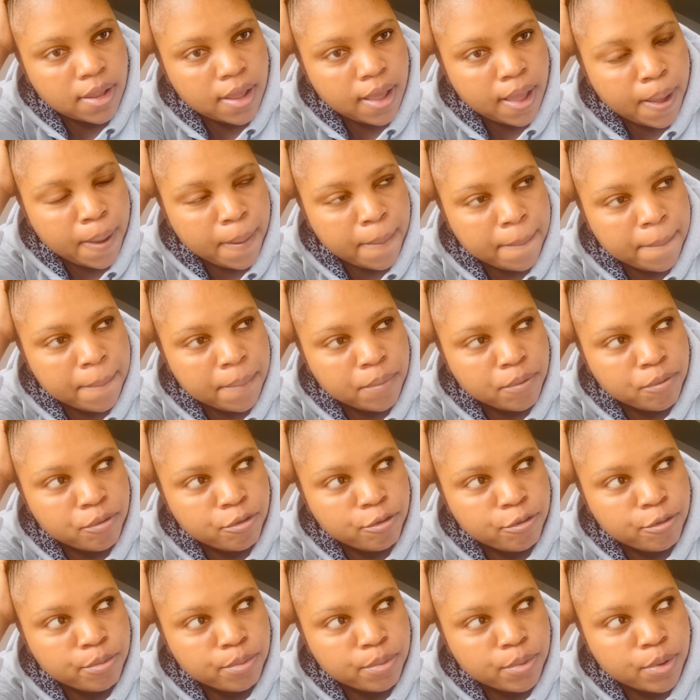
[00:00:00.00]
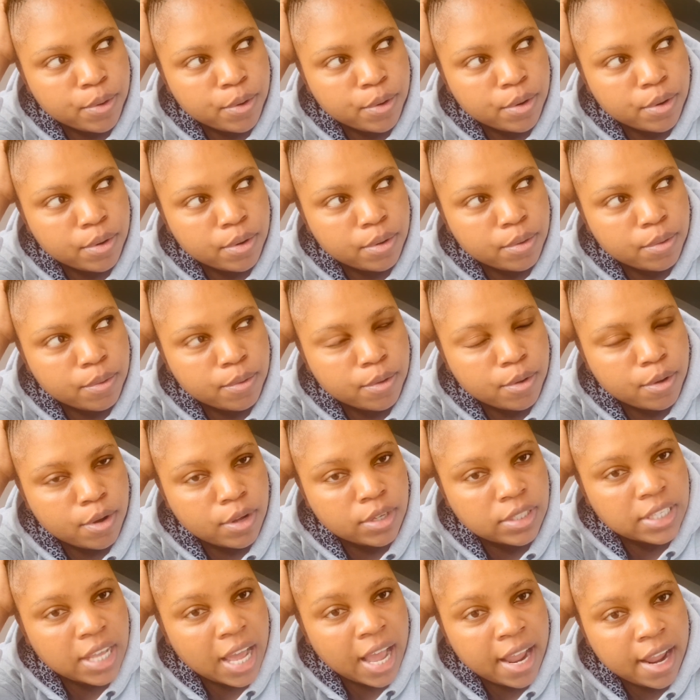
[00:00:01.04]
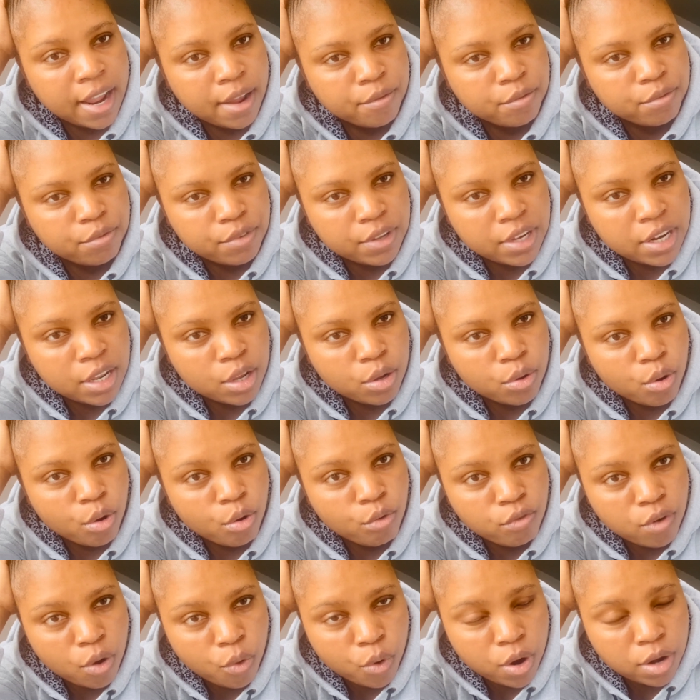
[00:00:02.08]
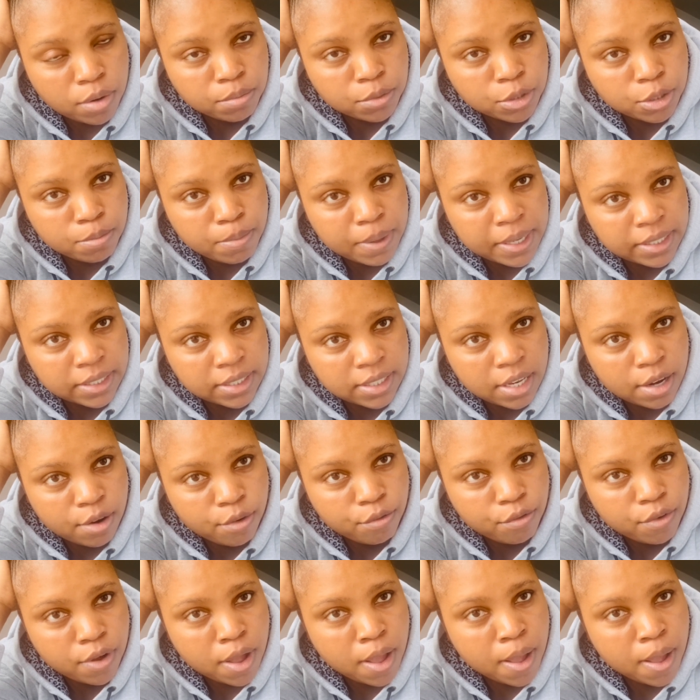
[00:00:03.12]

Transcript: because I am feeling overwhelmed myself,